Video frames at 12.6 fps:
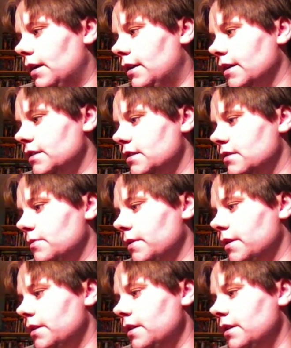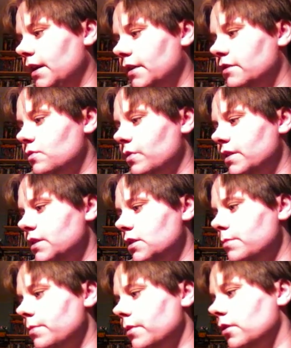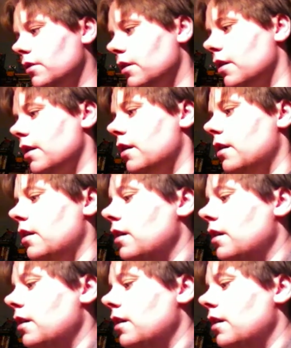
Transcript: Next ones up are